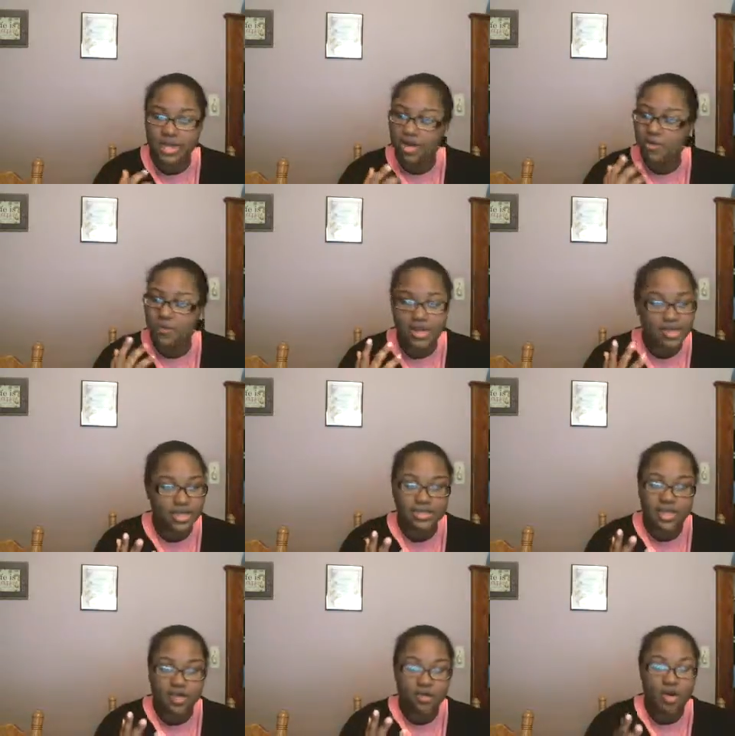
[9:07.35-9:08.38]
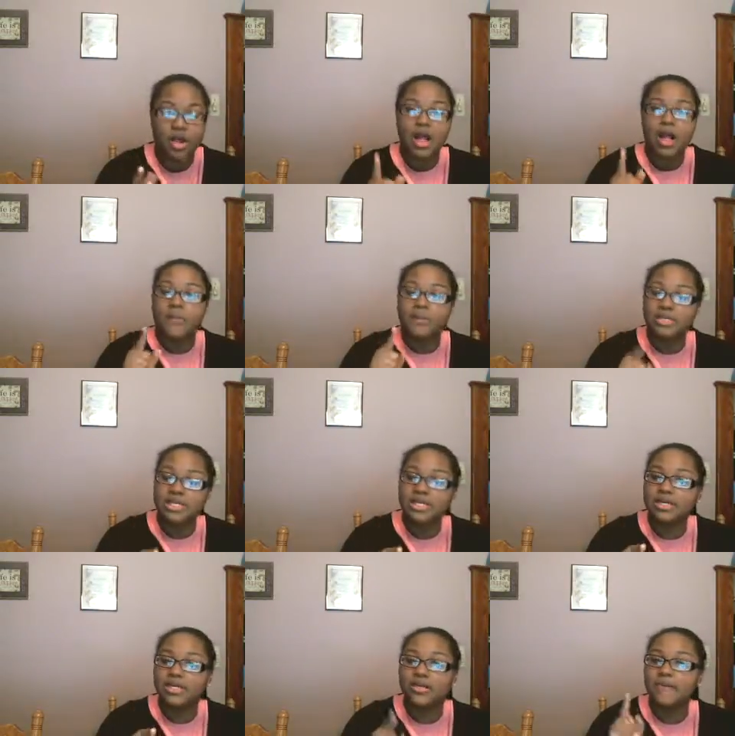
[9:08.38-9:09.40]
I hope I didn't get that wrong.
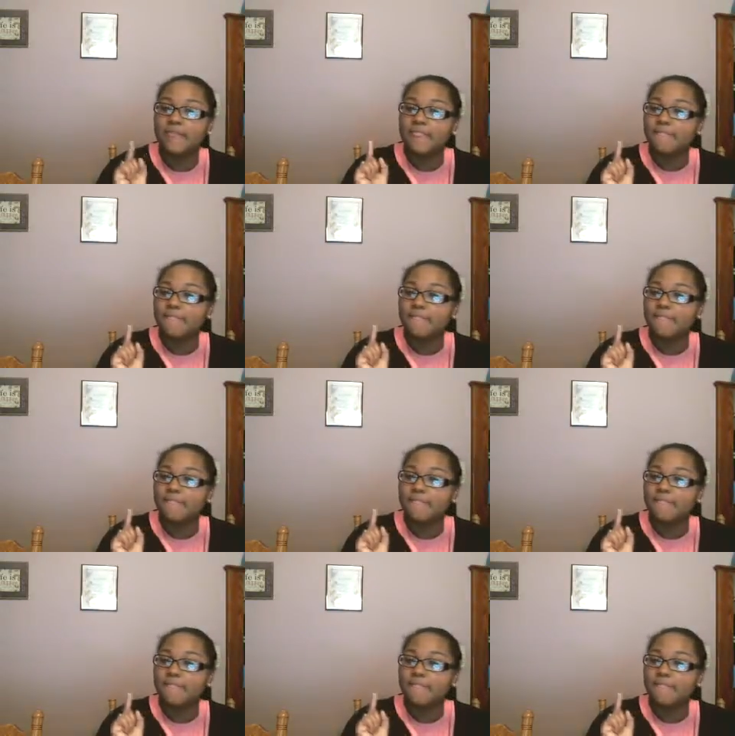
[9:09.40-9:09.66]
Malika